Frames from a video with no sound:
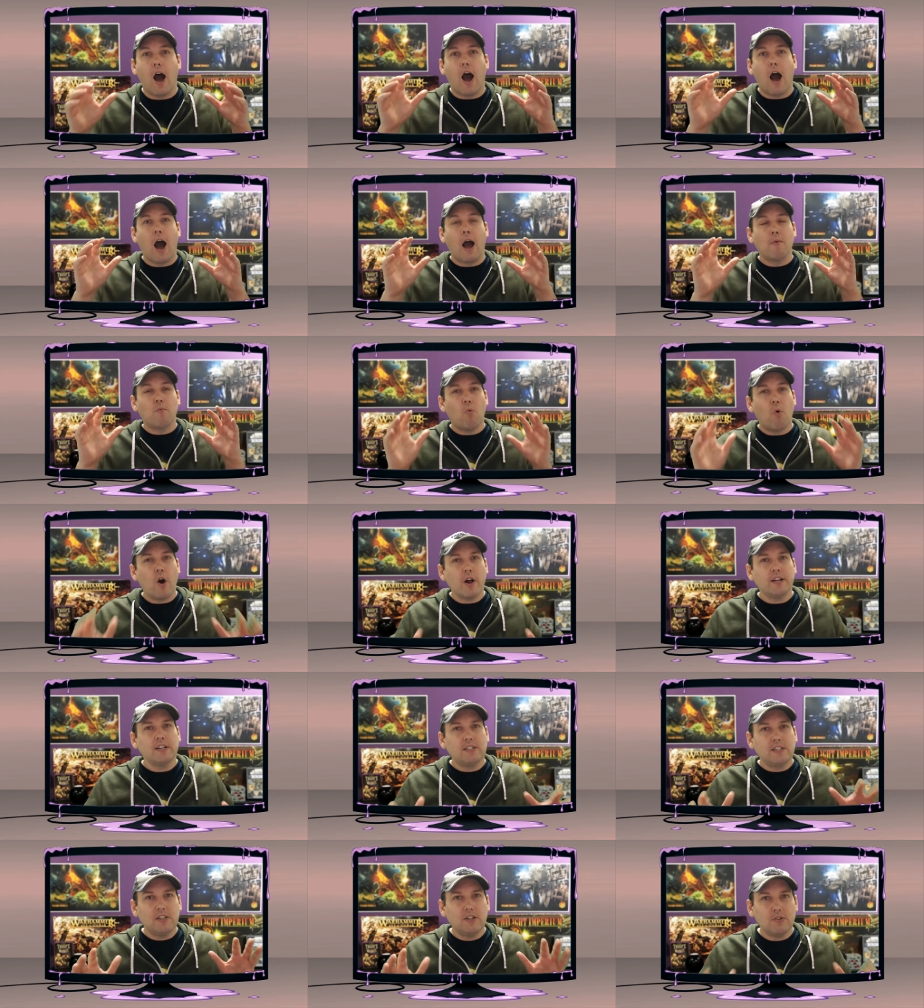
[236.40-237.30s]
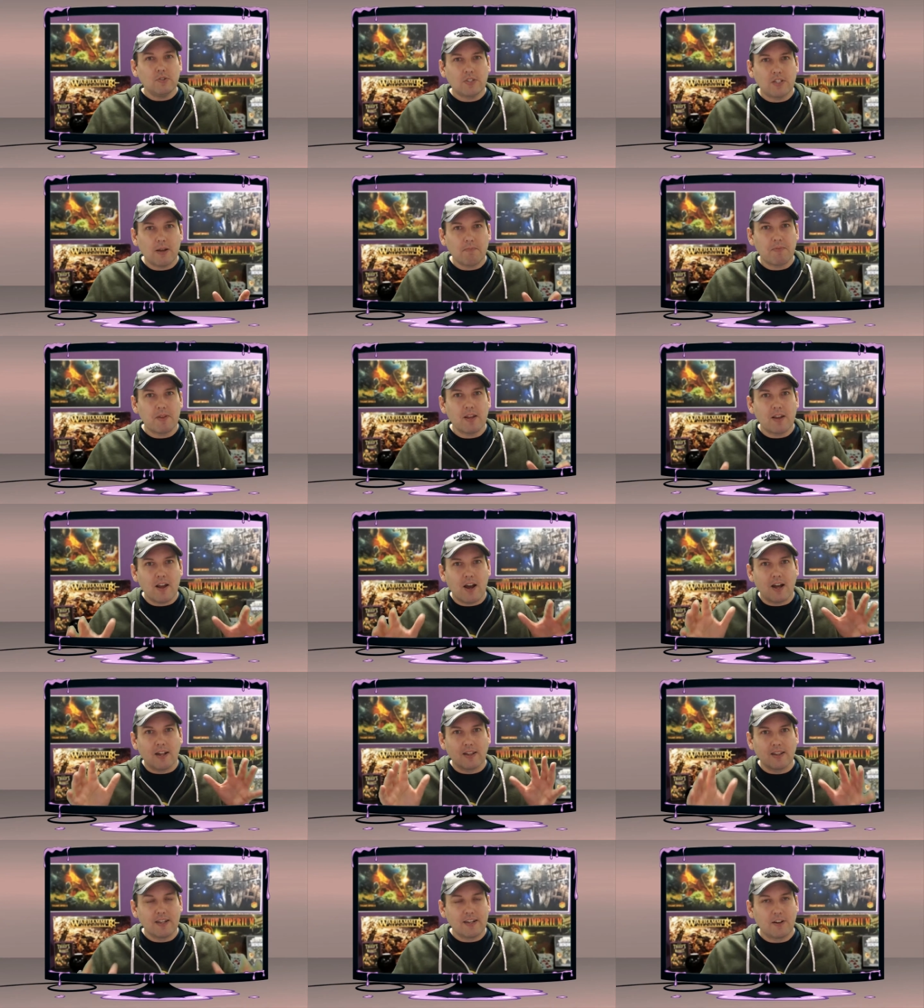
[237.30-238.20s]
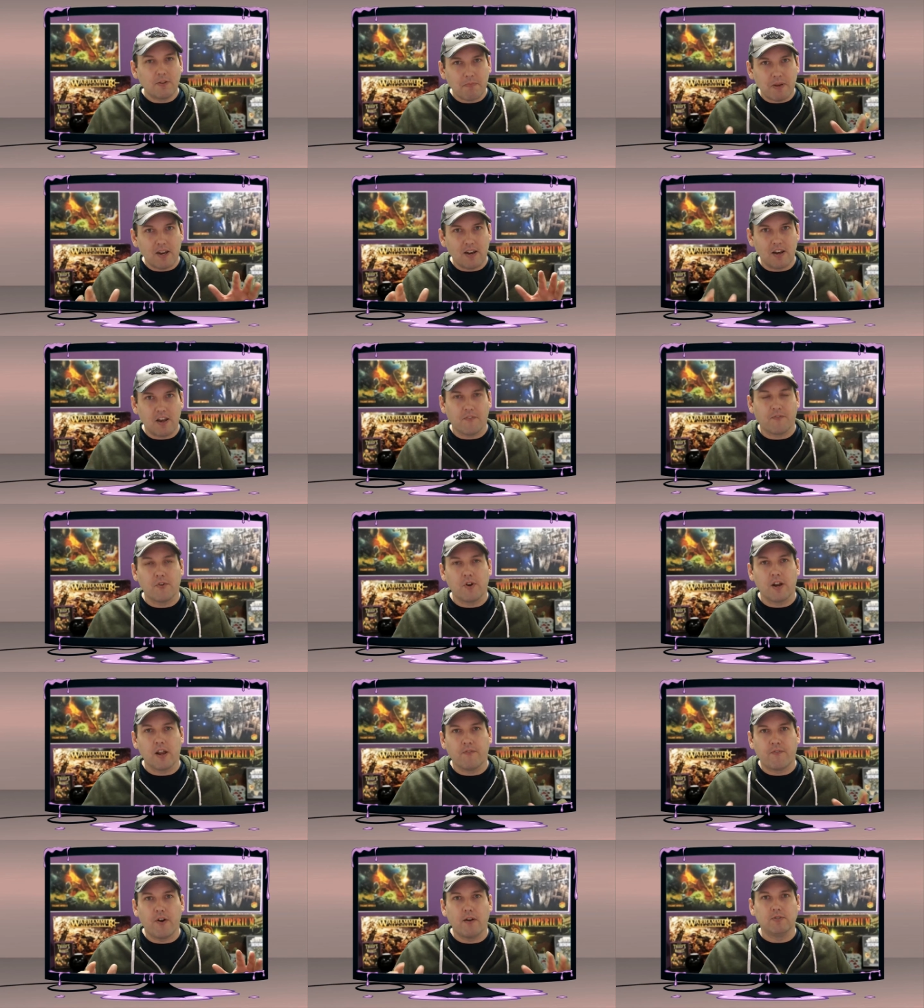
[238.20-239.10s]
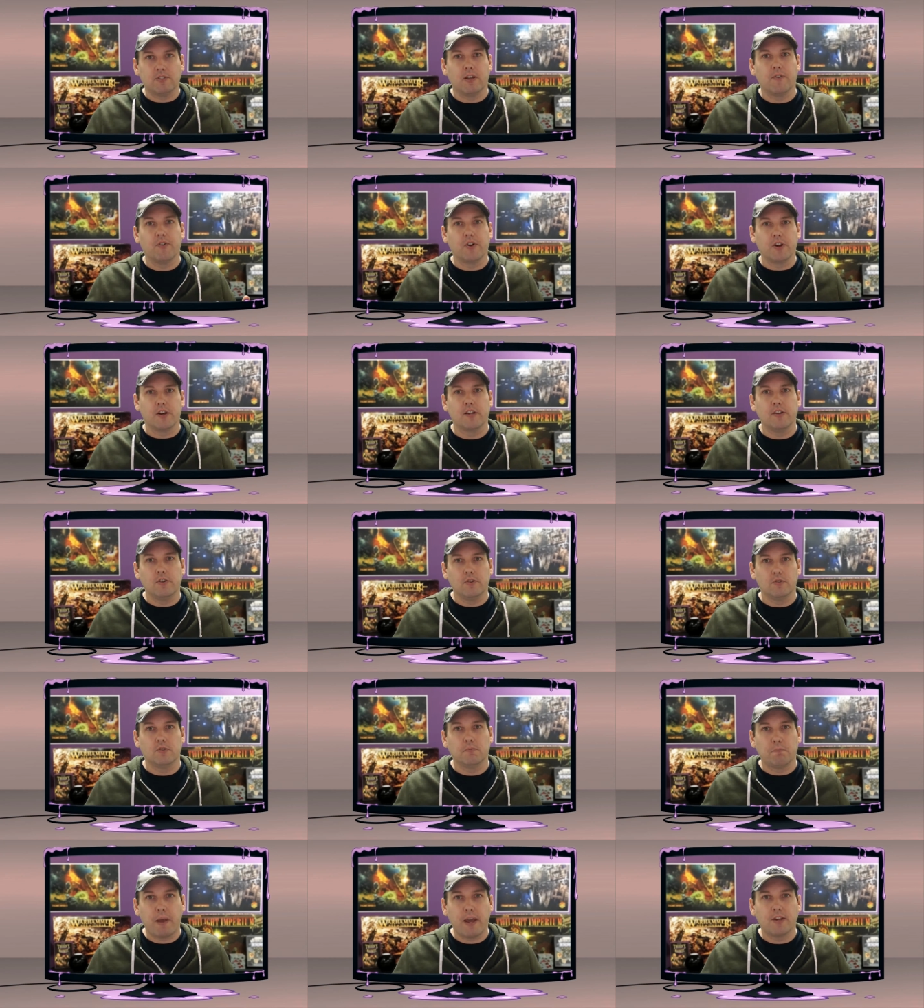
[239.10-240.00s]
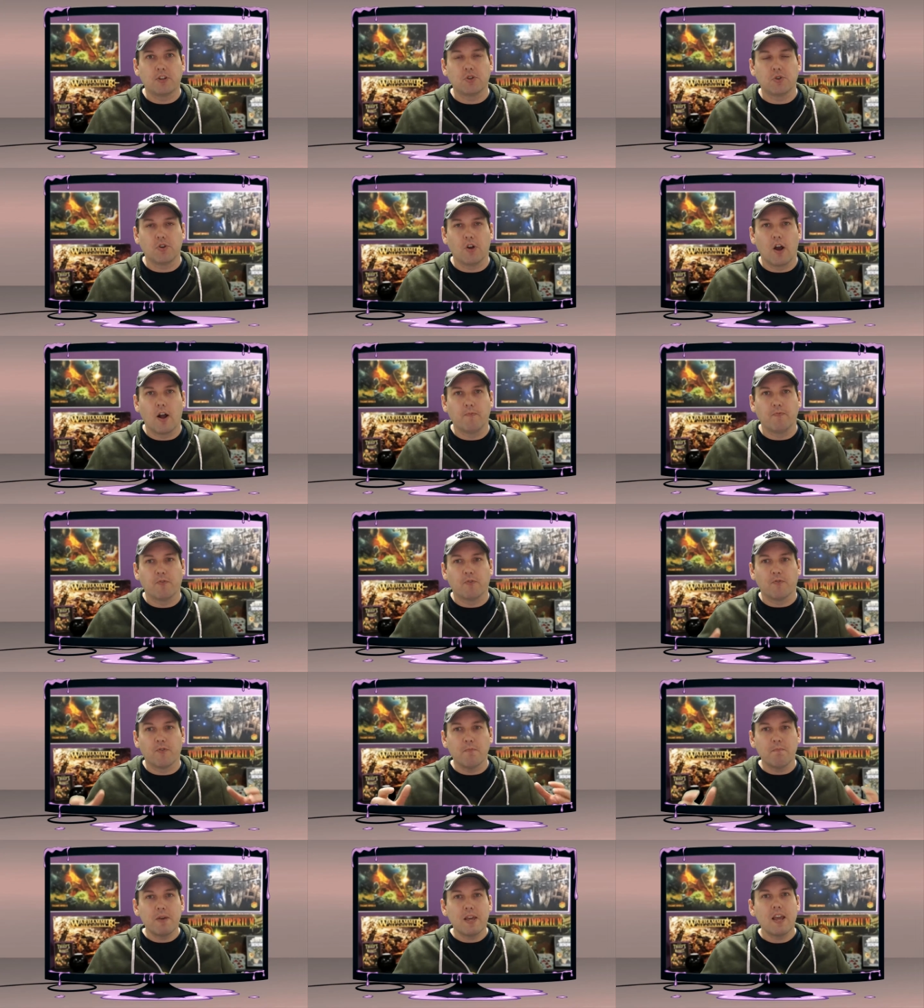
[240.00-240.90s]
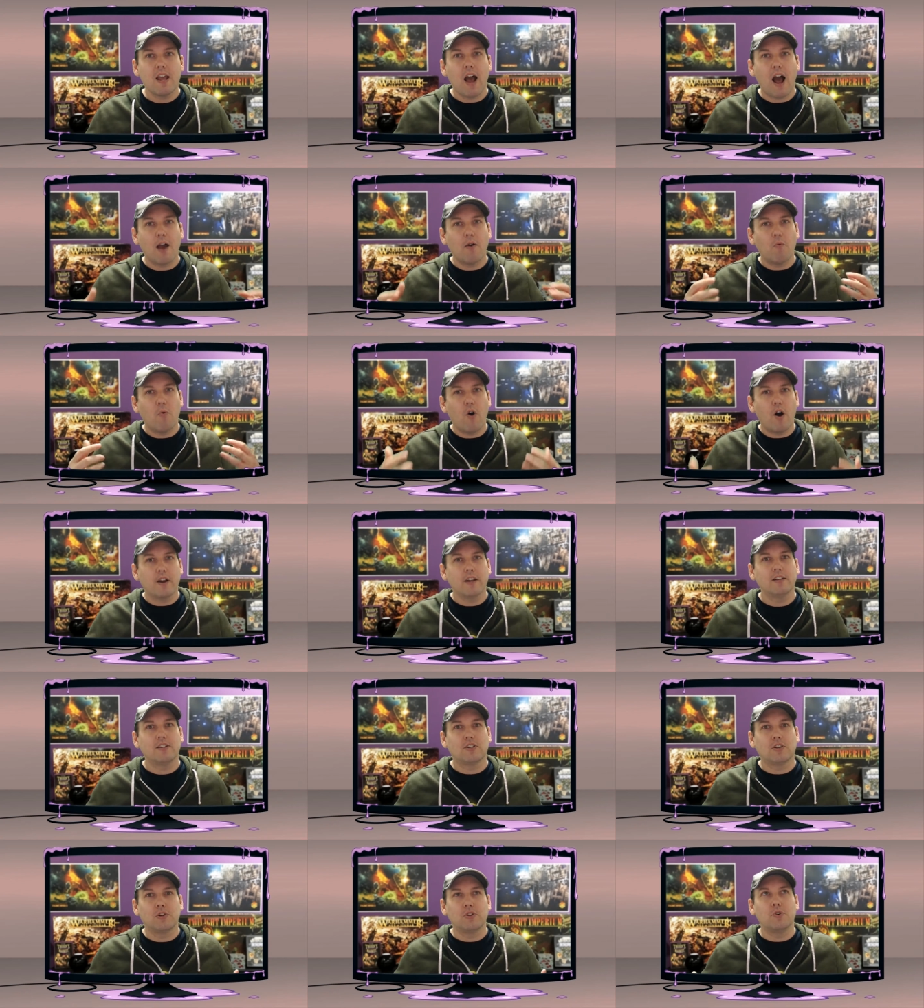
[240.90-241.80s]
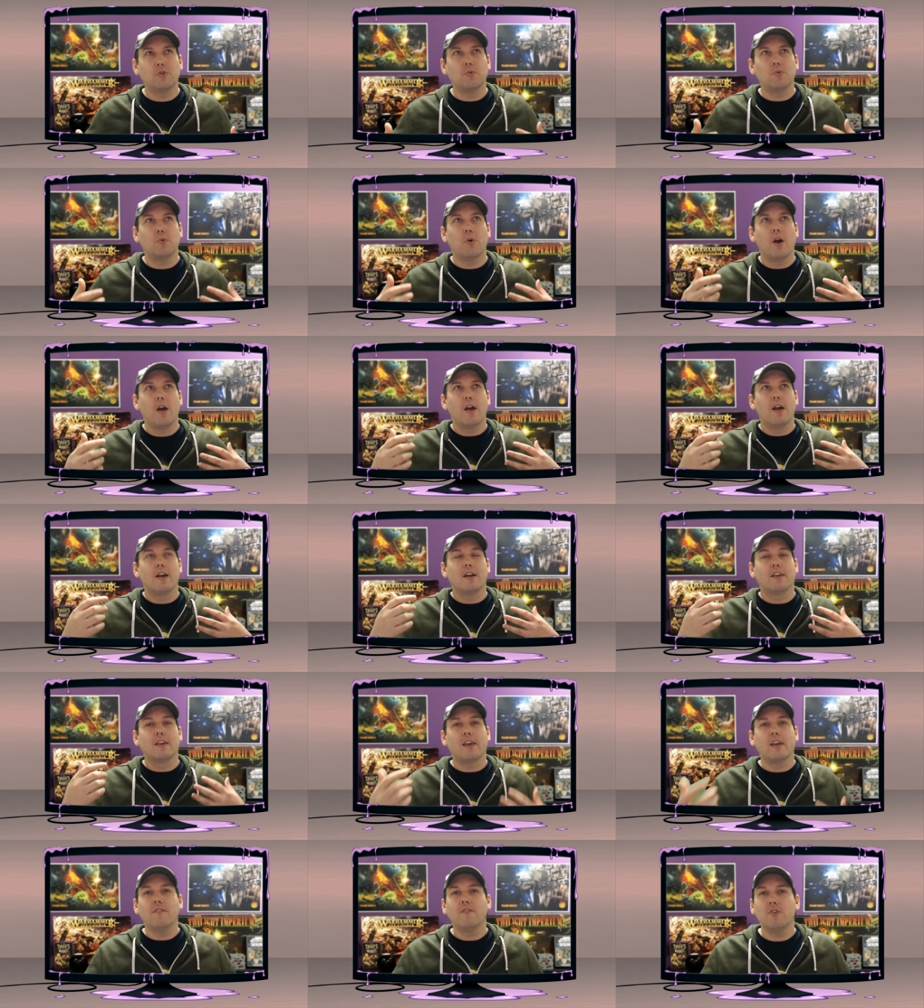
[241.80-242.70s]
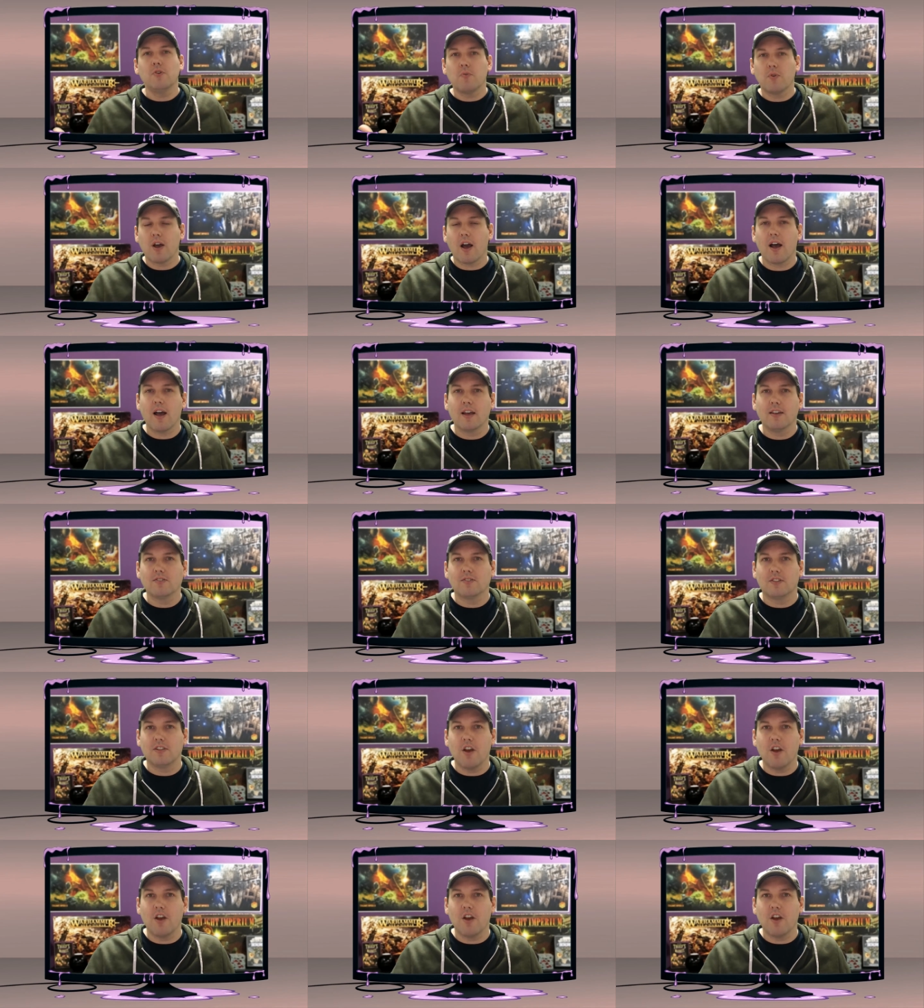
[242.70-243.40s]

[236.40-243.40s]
I wanted to do something a little bit different if I was ever going to use Patreon. For me, I wanted to give you guys the